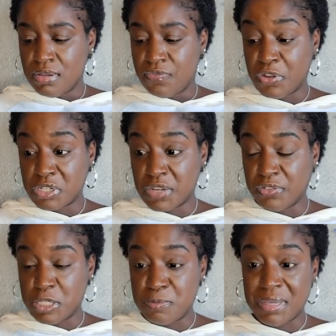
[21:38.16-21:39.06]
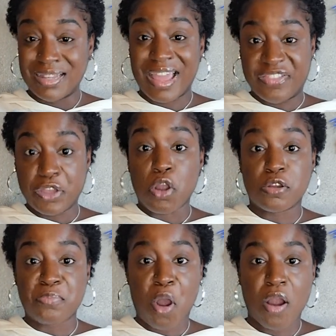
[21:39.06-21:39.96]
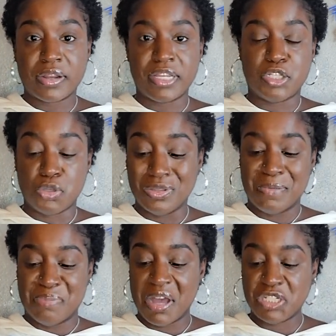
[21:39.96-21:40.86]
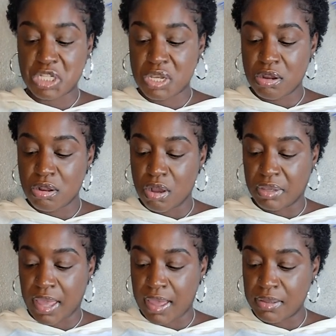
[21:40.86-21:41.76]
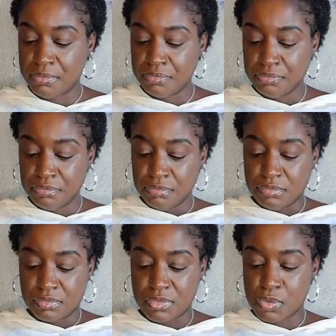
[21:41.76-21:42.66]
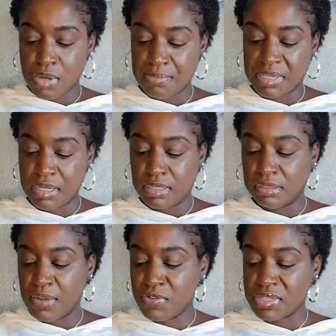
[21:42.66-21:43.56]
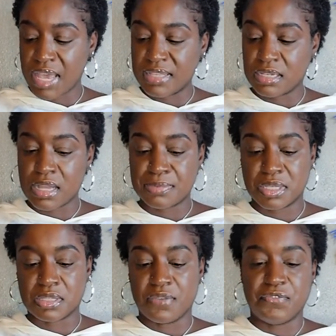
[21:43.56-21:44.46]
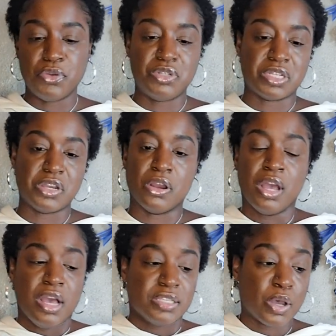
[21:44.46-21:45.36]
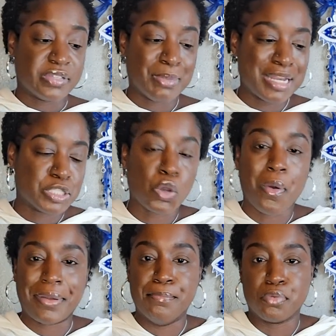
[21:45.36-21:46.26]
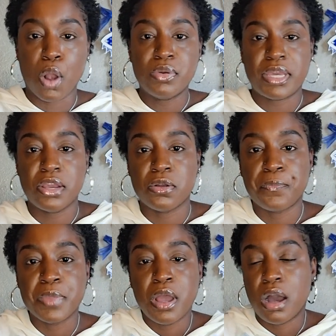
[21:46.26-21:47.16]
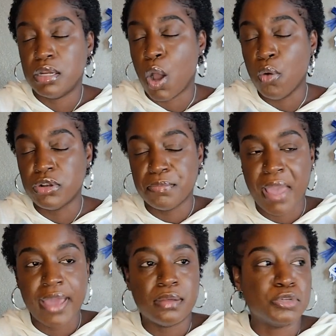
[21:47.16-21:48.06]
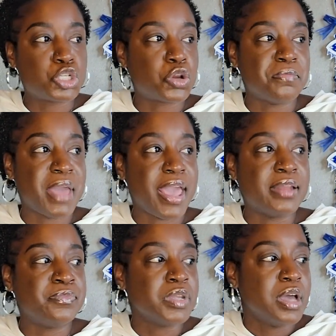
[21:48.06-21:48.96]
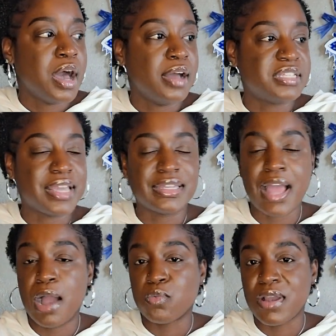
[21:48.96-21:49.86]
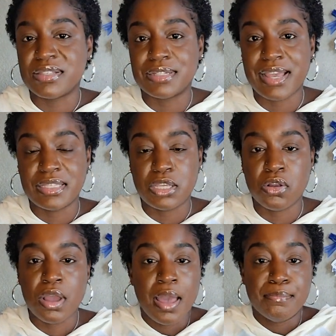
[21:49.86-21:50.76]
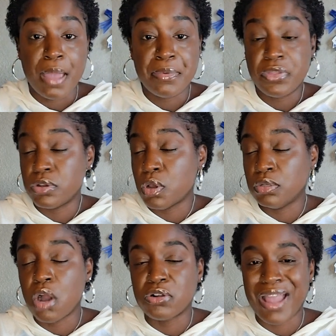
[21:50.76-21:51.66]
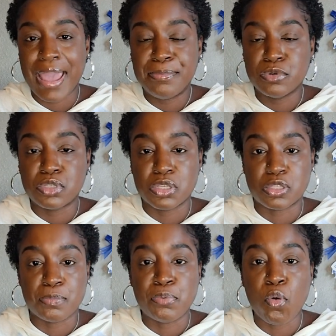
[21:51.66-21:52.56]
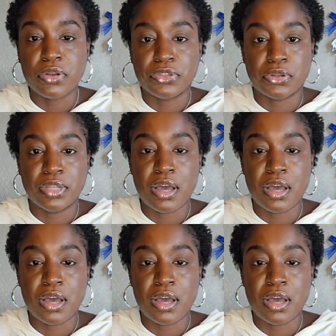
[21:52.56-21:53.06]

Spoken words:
figuratively speaking, a third party to the bunch here, okay? That's what I'm getting. Lovers, Ace of Cups is confusion here. So if somebody's going broke here, an older man, a mature man, taking how it resonates here, maybe they're no longer able to support their